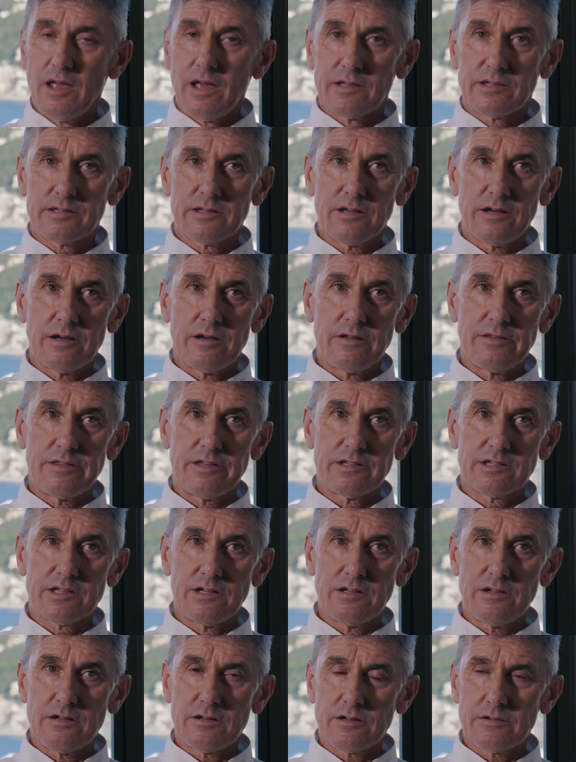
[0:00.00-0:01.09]
So there's
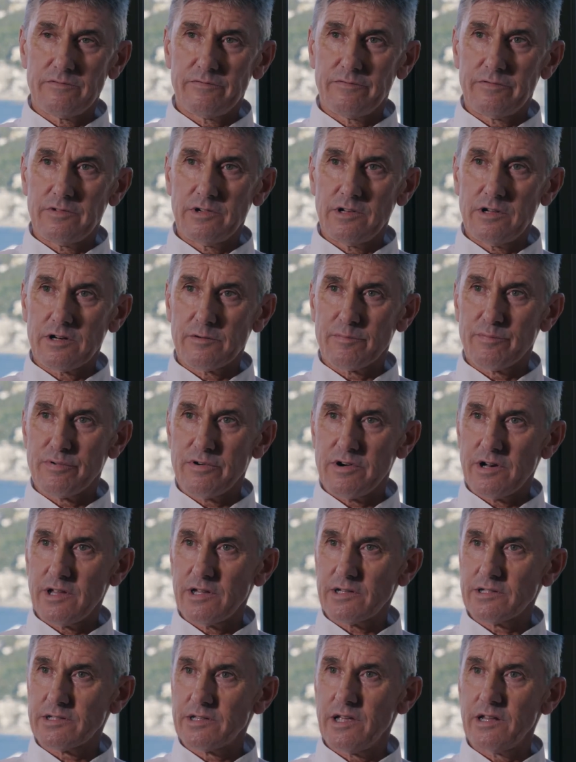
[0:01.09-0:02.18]
a lot of lot of
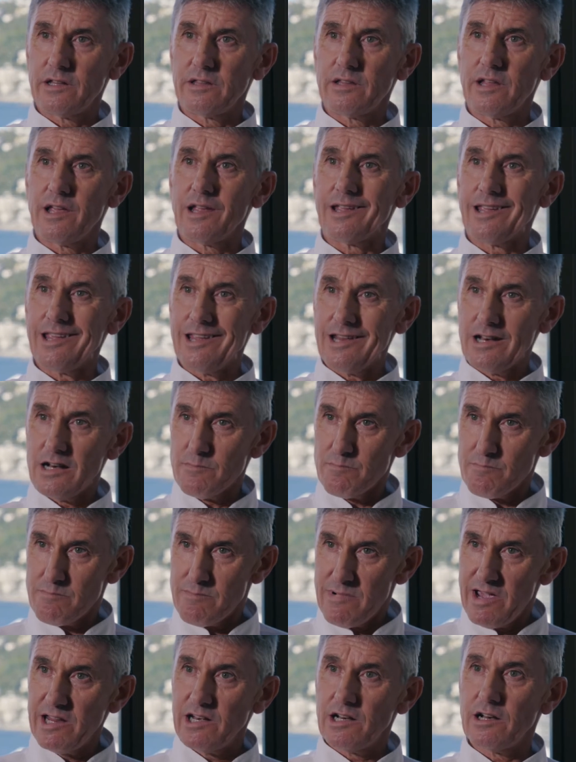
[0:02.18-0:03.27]
products that, that get
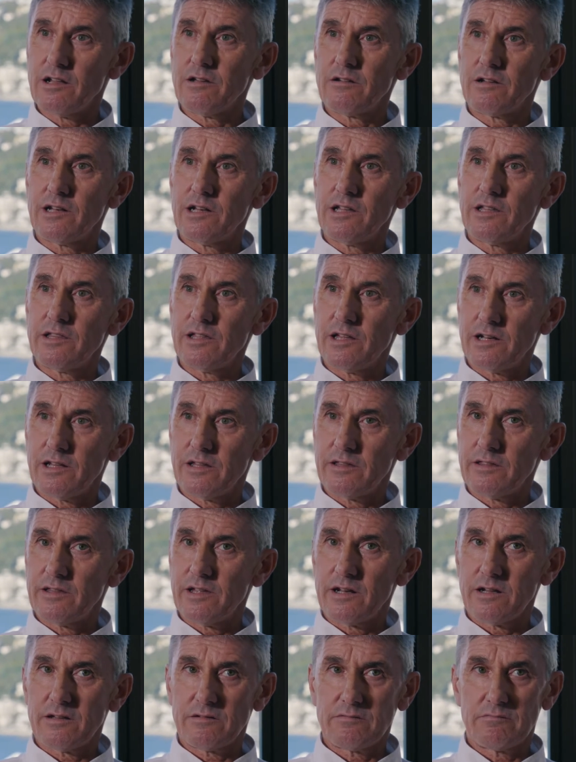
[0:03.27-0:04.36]
made locally that are,
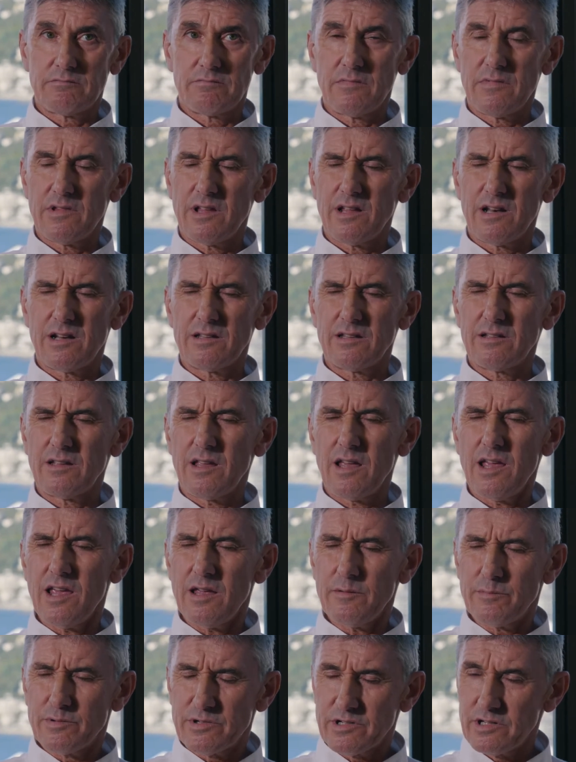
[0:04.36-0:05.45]
that are, that are
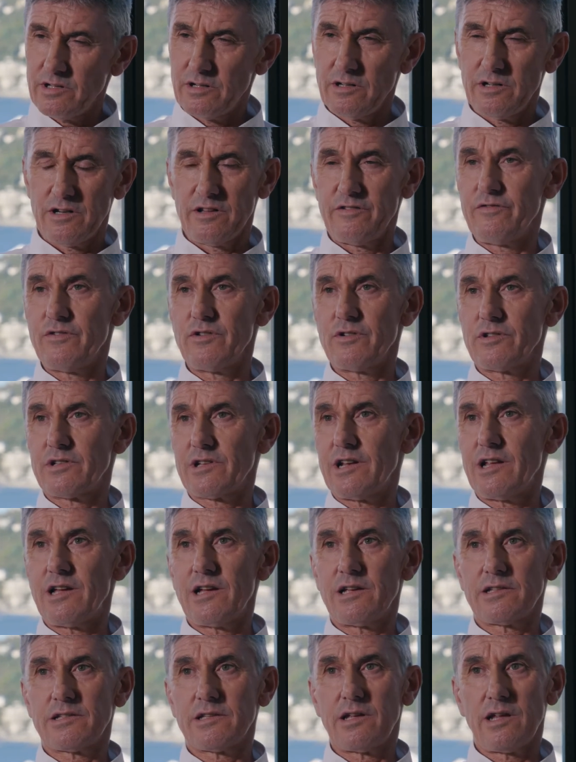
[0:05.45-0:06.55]
absolutely first
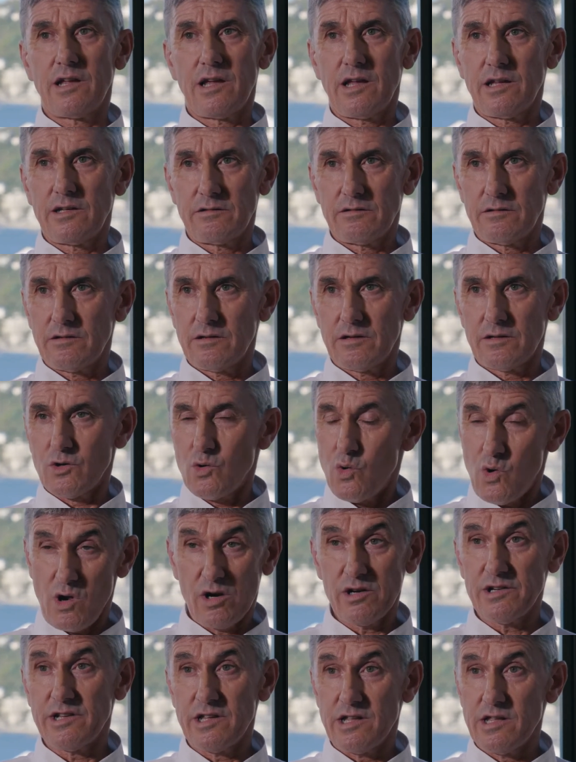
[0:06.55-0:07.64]
class and, and
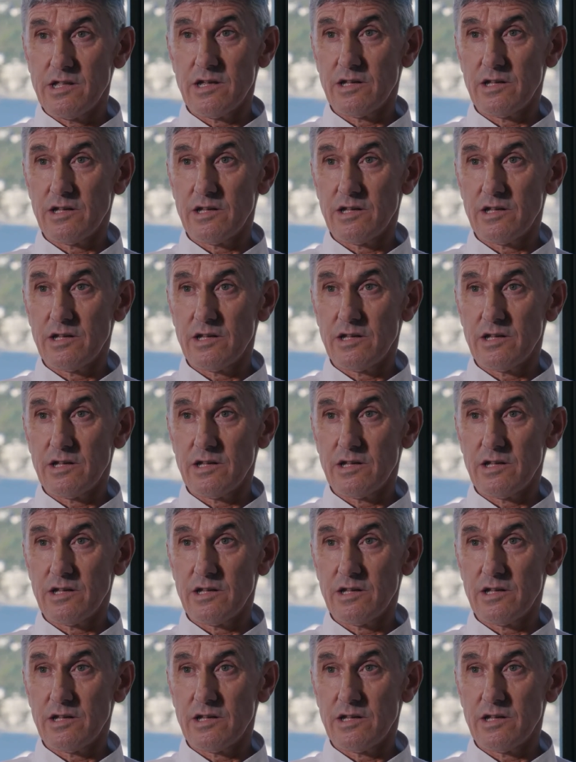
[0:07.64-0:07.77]
quality